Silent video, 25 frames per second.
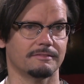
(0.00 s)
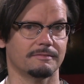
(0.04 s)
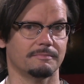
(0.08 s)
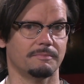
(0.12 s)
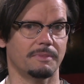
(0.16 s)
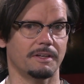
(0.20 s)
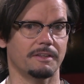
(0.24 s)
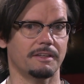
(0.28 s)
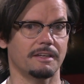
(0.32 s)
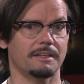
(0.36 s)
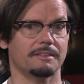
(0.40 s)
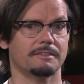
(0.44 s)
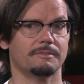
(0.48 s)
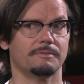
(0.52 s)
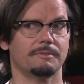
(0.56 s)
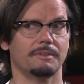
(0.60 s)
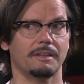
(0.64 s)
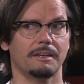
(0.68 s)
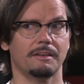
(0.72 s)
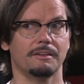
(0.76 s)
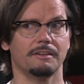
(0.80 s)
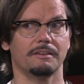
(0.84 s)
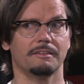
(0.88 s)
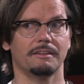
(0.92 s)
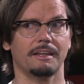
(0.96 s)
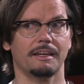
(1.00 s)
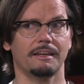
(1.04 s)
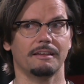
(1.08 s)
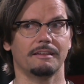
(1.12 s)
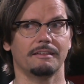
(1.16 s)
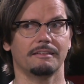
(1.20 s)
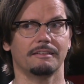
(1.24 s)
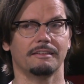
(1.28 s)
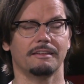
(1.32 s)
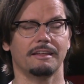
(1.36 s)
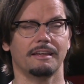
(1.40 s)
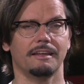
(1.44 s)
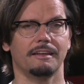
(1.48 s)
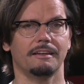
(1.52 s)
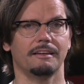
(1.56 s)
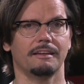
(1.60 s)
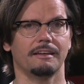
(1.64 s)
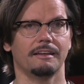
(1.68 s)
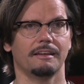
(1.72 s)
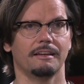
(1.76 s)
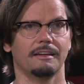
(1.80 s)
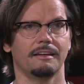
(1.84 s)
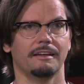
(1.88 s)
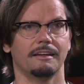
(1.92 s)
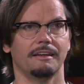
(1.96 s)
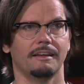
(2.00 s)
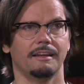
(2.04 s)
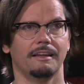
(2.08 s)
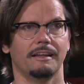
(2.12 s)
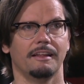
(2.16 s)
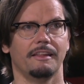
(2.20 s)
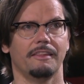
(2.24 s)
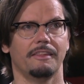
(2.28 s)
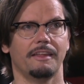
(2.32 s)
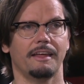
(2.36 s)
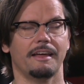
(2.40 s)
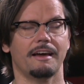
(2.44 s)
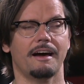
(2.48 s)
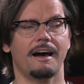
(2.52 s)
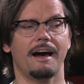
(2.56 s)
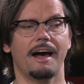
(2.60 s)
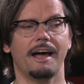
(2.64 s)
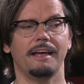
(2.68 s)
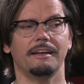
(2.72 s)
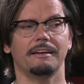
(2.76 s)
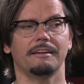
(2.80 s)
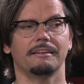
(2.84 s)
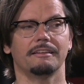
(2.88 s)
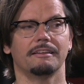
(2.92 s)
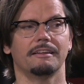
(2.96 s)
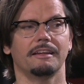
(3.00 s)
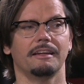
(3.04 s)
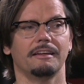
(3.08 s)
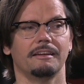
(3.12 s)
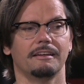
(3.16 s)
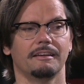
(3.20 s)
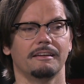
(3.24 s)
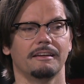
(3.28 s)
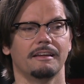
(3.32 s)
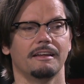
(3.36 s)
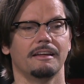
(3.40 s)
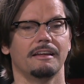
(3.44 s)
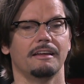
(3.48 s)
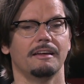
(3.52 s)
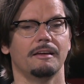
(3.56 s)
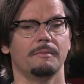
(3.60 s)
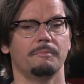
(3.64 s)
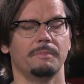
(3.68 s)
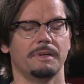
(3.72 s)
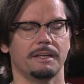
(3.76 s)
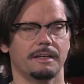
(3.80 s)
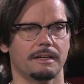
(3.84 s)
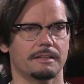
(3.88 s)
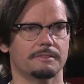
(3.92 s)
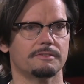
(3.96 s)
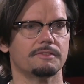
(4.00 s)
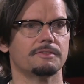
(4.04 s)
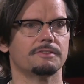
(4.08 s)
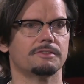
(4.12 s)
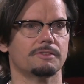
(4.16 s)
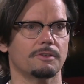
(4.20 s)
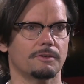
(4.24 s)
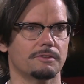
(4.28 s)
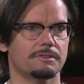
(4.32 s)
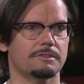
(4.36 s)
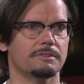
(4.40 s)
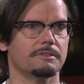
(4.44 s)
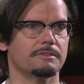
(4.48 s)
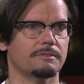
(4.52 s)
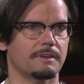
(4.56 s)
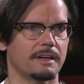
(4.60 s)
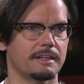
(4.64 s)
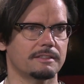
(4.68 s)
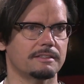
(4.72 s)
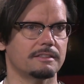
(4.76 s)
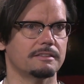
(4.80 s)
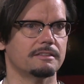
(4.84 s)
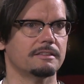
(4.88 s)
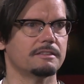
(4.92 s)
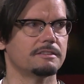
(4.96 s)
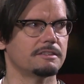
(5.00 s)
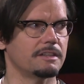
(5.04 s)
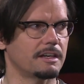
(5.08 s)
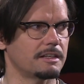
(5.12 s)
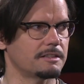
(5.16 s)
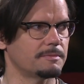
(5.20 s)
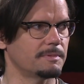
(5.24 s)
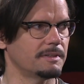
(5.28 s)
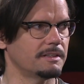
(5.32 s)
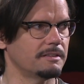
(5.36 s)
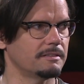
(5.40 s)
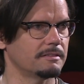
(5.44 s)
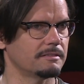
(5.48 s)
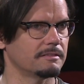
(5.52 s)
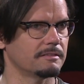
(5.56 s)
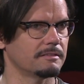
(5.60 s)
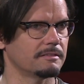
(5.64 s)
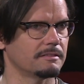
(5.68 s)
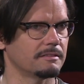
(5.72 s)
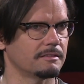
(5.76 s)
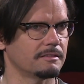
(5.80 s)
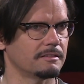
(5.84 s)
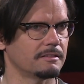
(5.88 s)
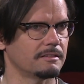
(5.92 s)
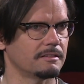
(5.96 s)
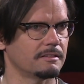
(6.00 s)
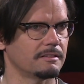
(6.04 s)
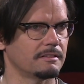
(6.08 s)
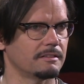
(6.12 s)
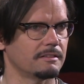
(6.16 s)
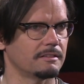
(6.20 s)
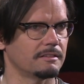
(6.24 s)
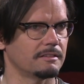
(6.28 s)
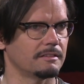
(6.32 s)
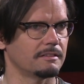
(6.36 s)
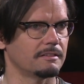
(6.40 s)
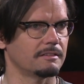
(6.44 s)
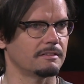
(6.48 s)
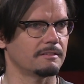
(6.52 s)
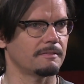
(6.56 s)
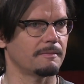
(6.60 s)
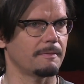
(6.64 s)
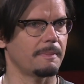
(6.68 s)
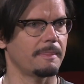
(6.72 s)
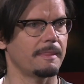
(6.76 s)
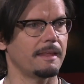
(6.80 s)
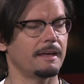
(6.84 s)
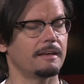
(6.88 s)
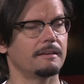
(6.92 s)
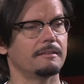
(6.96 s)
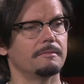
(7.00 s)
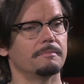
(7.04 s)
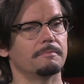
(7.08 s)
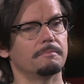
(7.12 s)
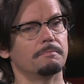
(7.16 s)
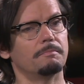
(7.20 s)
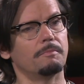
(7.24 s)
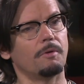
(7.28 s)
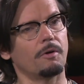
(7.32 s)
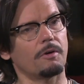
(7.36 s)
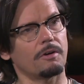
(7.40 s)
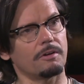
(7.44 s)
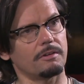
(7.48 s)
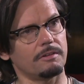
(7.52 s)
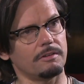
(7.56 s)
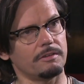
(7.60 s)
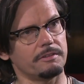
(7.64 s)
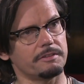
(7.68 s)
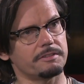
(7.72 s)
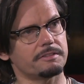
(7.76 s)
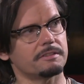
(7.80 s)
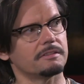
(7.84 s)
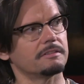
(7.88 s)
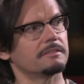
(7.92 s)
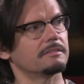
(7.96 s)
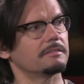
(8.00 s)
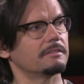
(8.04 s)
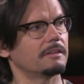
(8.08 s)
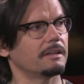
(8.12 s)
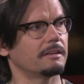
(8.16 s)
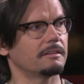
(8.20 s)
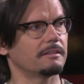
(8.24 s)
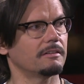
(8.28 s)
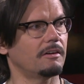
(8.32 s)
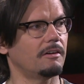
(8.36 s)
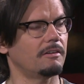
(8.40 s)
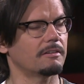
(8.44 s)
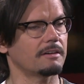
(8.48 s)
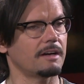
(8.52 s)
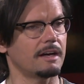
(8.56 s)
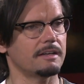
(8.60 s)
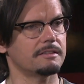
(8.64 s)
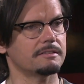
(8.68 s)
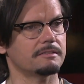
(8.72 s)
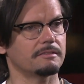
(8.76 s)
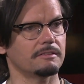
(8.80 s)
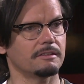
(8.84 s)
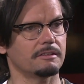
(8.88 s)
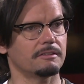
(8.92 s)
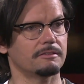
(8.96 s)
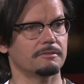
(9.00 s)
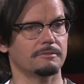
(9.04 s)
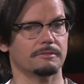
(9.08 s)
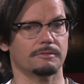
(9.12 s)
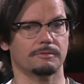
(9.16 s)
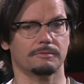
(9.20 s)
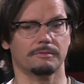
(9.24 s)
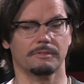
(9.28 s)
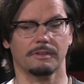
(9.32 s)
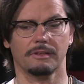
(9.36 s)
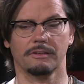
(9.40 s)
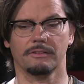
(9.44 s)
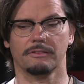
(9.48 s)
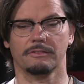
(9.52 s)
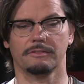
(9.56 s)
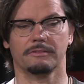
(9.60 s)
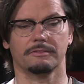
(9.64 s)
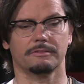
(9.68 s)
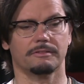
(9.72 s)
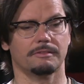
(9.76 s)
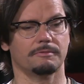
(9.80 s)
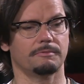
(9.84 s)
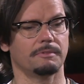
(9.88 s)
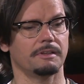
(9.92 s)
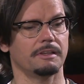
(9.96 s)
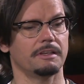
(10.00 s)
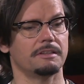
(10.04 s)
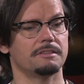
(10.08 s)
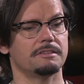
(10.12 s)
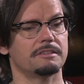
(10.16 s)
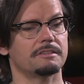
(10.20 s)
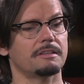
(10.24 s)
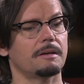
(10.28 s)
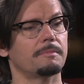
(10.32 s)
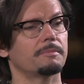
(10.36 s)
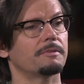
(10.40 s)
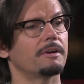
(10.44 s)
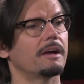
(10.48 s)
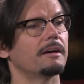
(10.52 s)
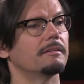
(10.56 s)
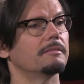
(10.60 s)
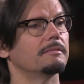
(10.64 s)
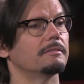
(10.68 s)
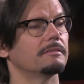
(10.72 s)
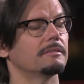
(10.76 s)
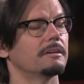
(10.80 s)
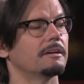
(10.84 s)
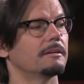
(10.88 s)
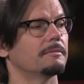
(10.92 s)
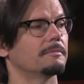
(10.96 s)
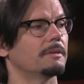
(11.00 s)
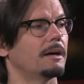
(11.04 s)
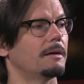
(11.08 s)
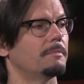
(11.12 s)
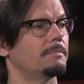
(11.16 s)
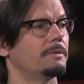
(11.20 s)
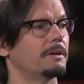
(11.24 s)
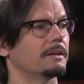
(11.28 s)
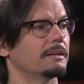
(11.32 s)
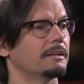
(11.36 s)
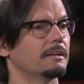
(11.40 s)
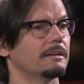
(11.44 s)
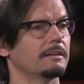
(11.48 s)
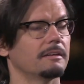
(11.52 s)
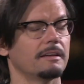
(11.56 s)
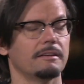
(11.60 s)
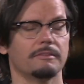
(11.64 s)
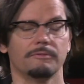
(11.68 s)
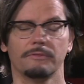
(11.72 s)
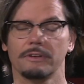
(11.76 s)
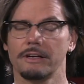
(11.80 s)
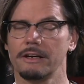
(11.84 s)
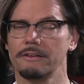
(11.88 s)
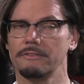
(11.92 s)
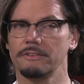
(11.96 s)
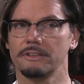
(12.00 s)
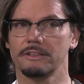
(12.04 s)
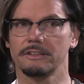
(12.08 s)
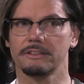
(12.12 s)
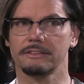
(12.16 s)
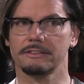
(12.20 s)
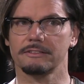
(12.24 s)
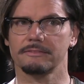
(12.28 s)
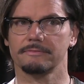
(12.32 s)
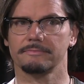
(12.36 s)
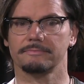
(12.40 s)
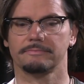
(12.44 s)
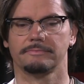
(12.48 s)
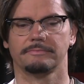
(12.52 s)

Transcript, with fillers: But they, they, they, they, they hide it. They, because of social graces and judgment and morals and, and all kinds of, you know, religious upbringing, whatever it is,